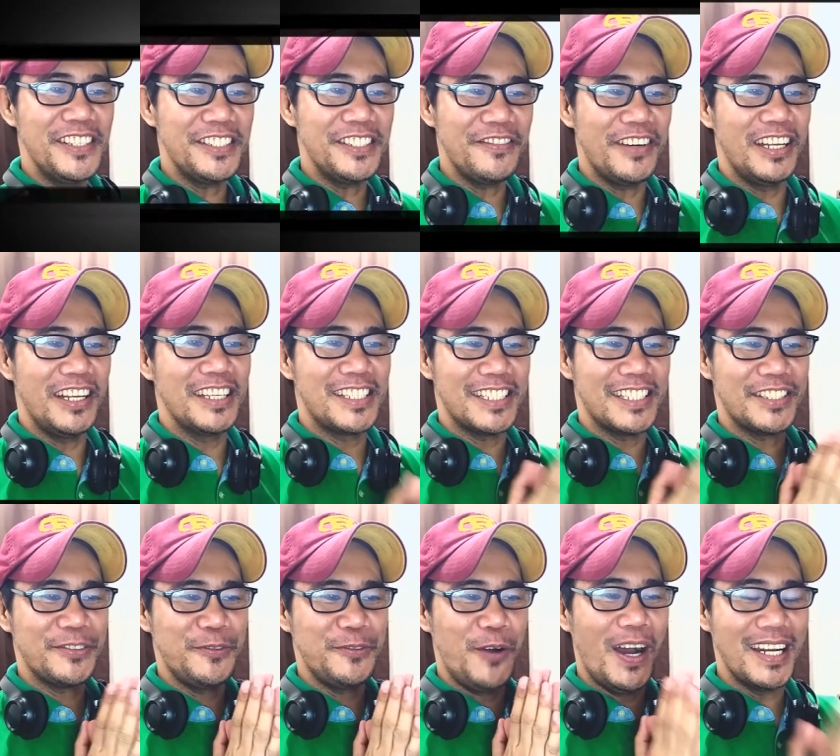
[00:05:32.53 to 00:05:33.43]
first of all, I
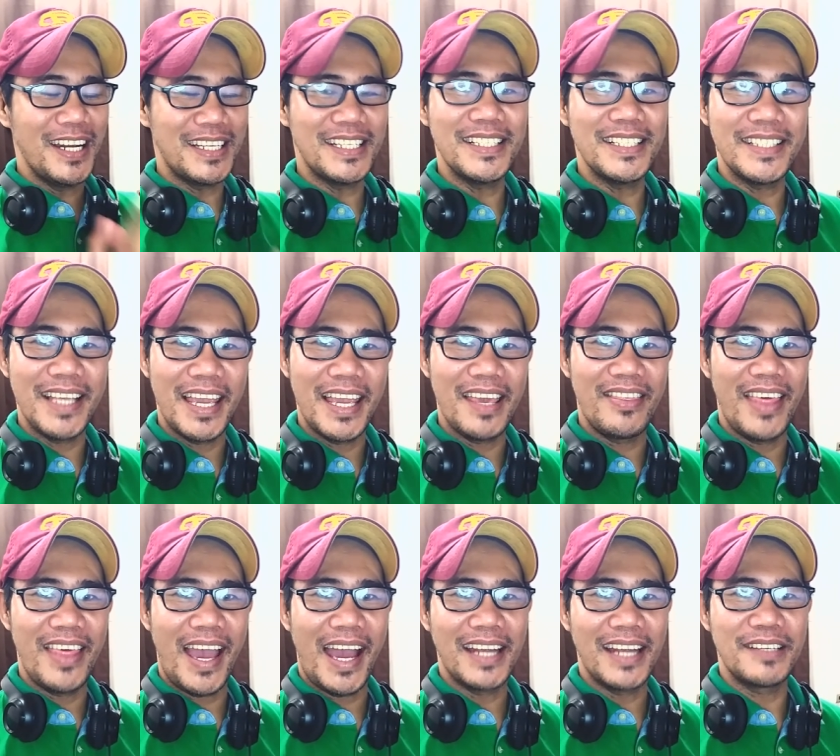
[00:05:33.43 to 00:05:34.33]
just want to say
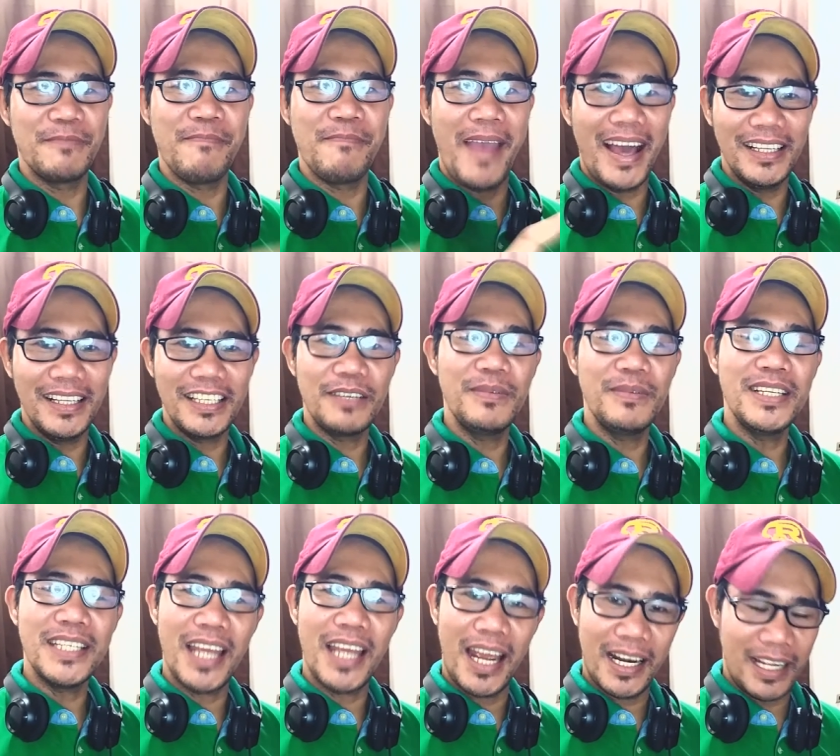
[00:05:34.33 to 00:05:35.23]
that Malik
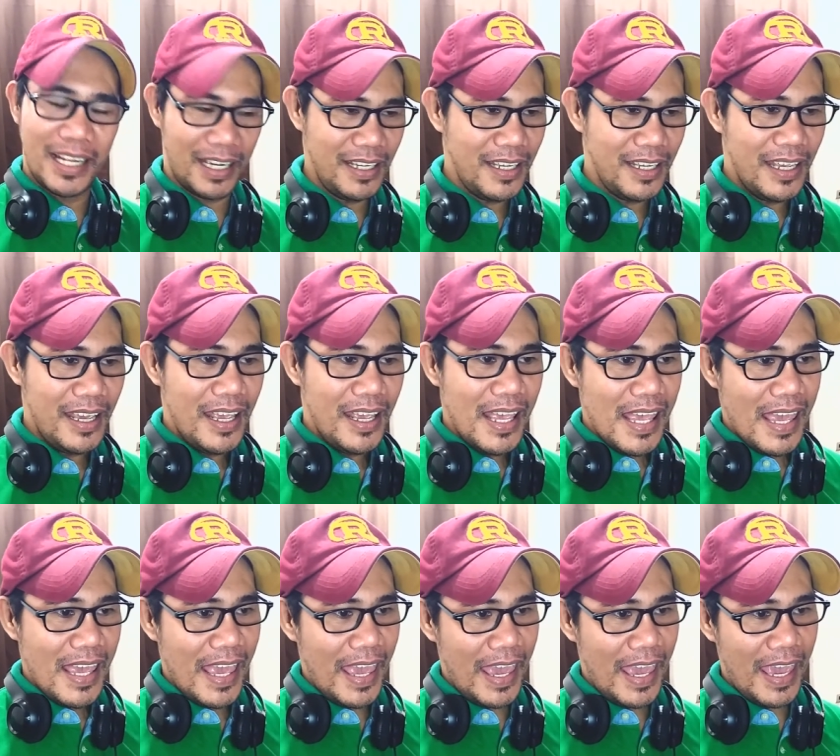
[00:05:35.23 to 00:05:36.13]
Montana
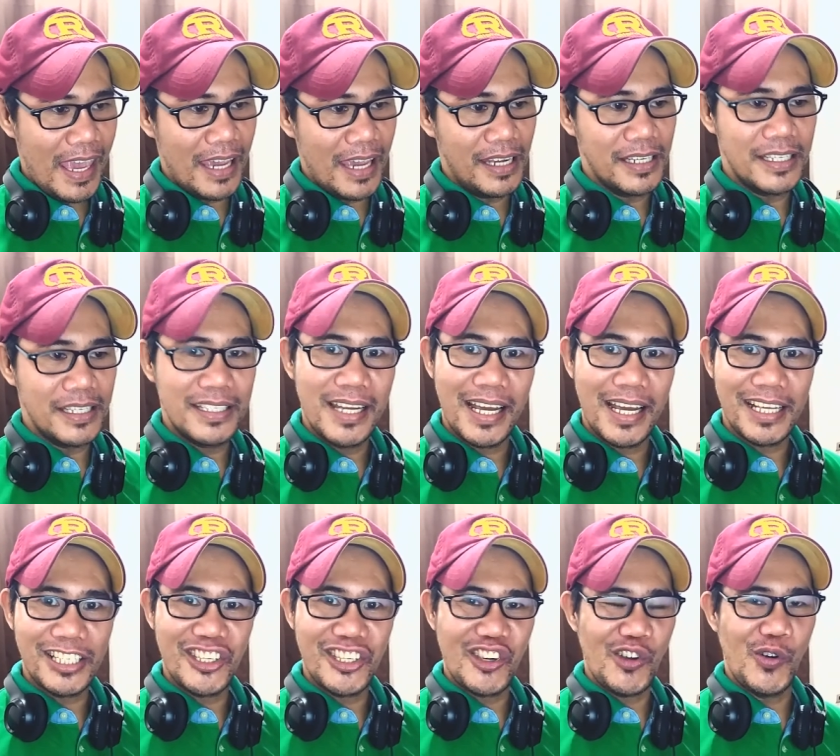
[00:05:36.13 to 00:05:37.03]
and
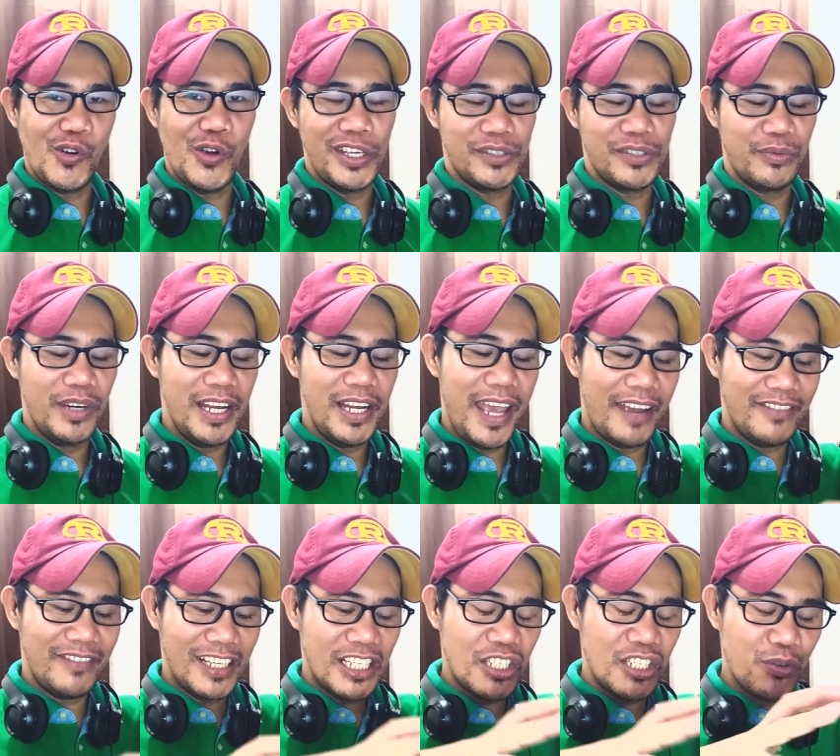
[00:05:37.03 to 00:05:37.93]
DaChoyce really
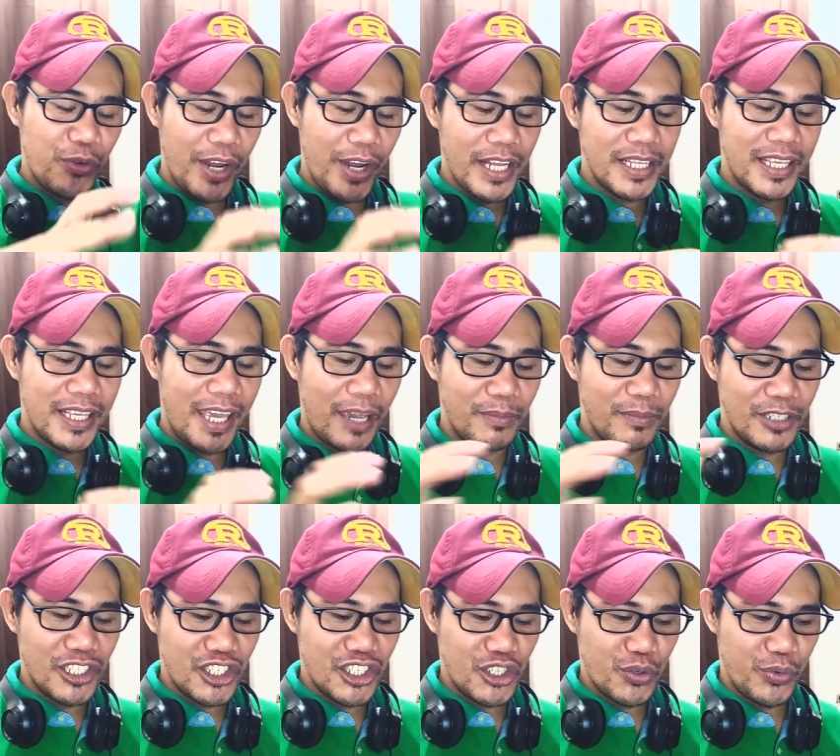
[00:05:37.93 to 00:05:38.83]
have a great
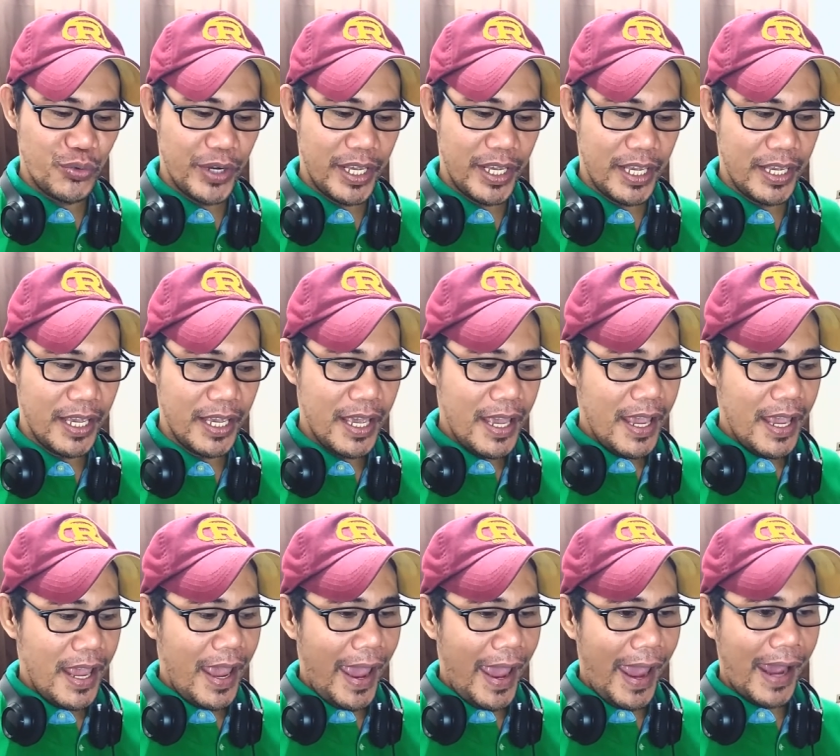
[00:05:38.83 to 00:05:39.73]
chemistry
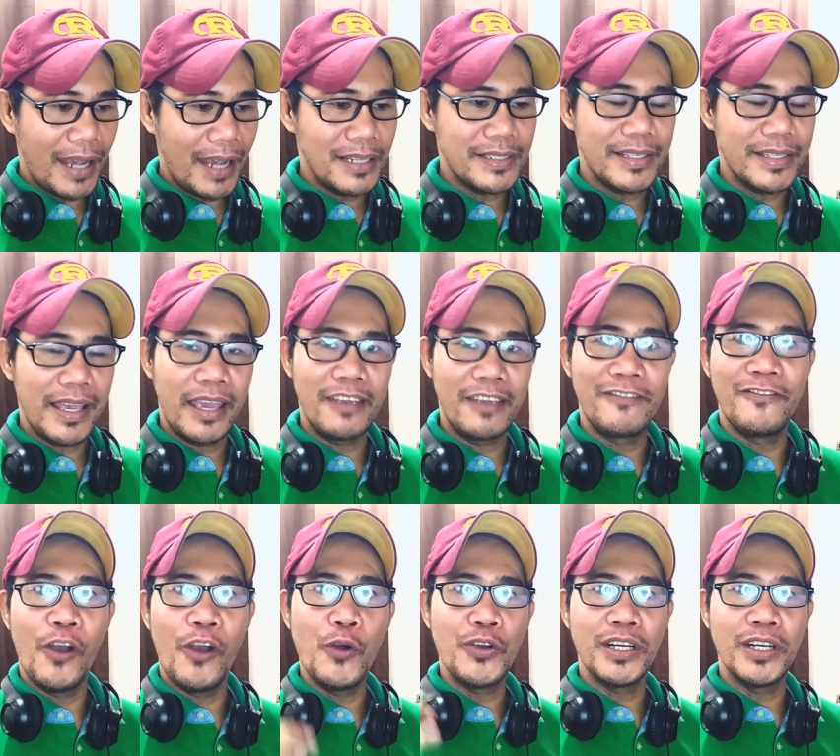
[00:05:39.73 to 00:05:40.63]
as a
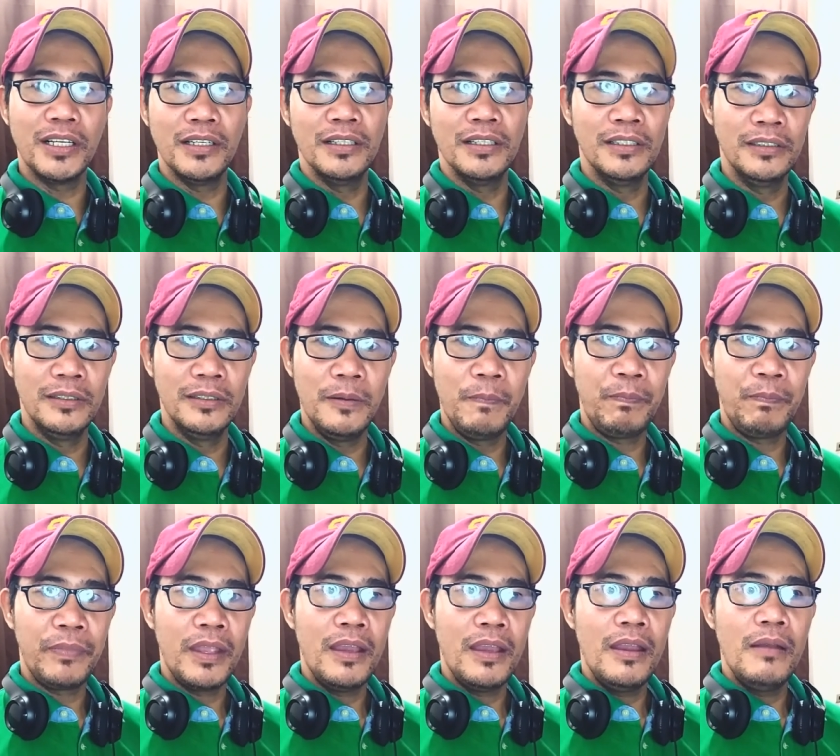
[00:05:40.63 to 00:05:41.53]
vocal
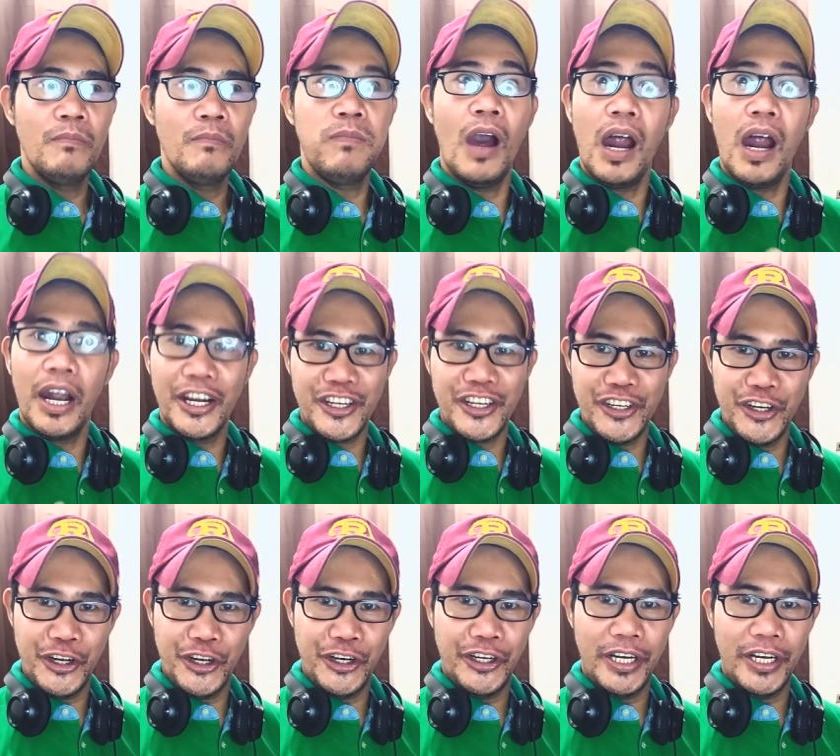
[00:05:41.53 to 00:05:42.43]

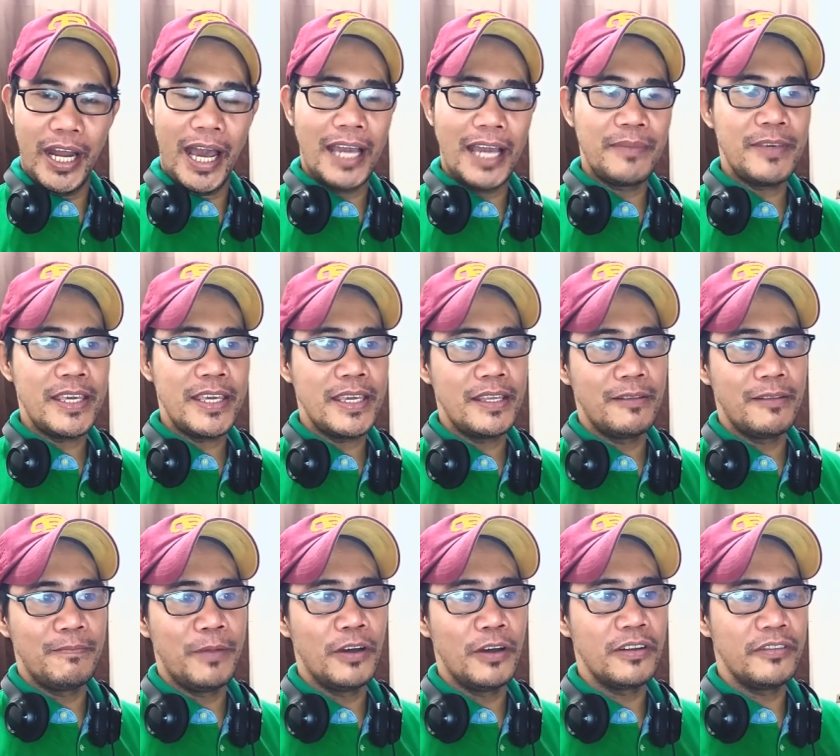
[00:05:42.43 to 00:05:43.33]
partner. I
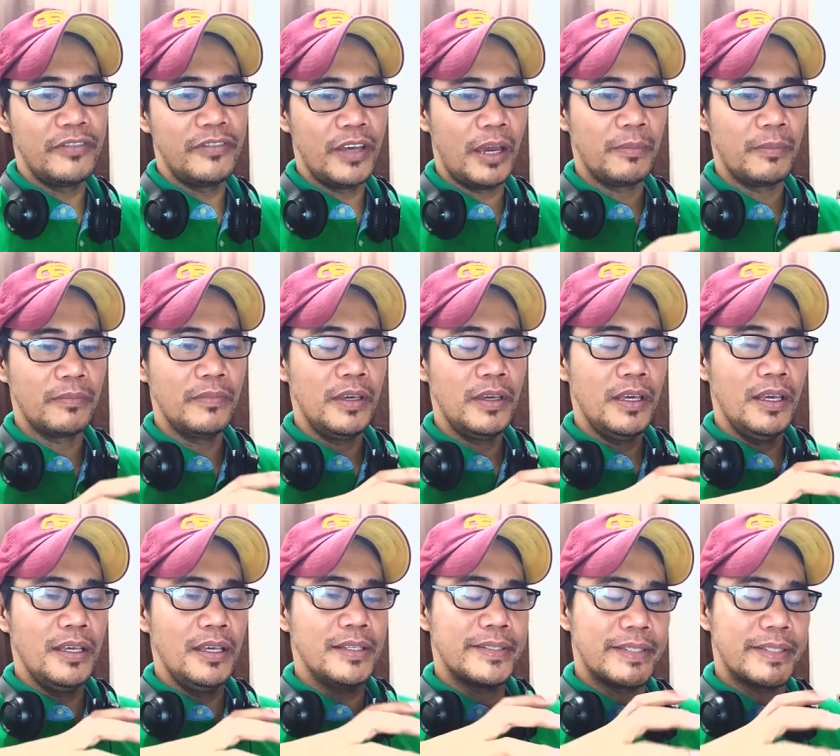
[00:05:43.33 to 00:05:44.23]
mean, both of them
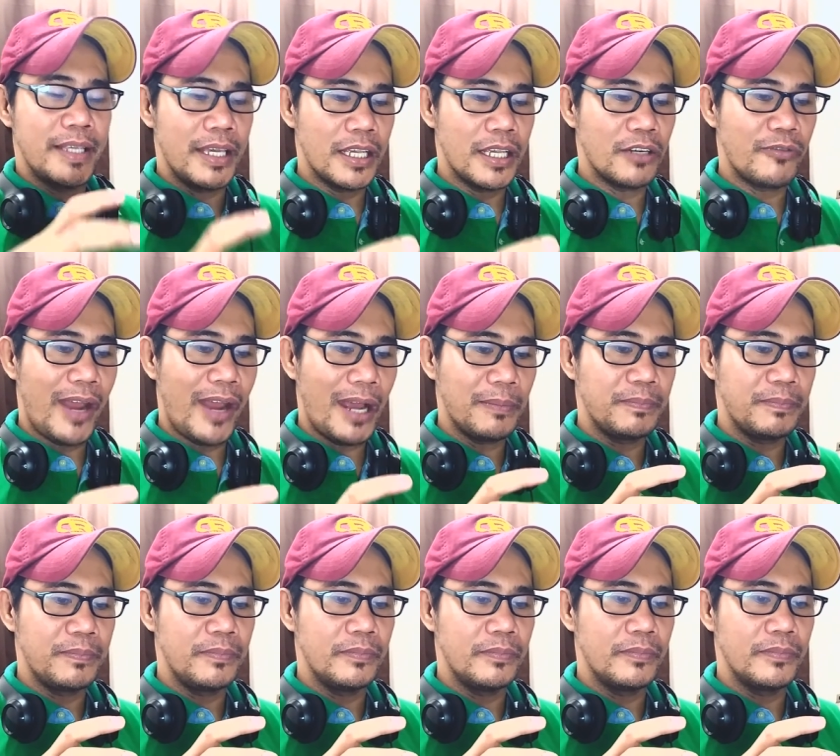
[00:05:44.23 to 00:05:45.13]
sing
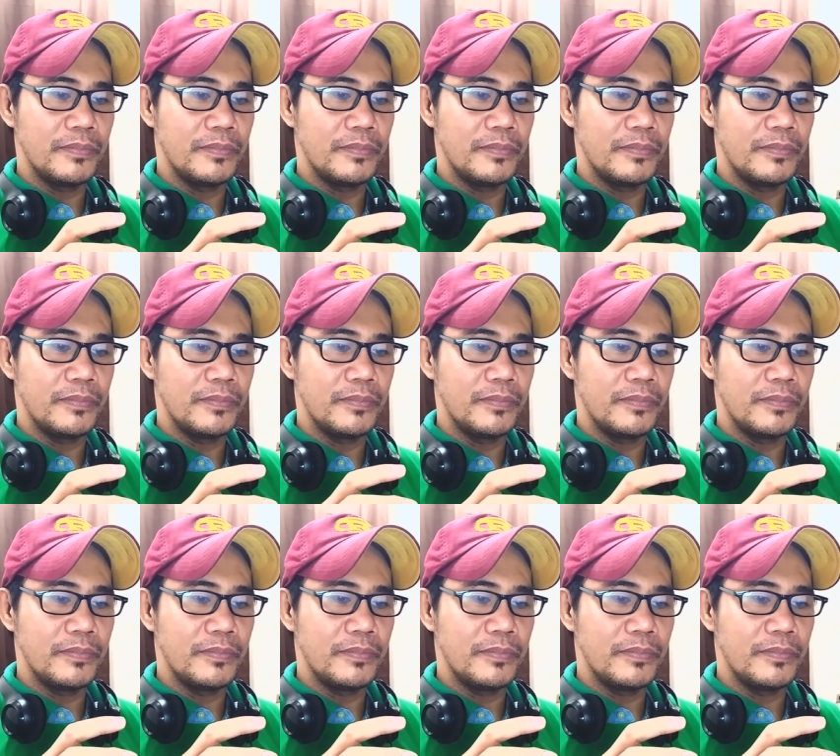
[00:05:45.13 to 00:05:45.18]
rap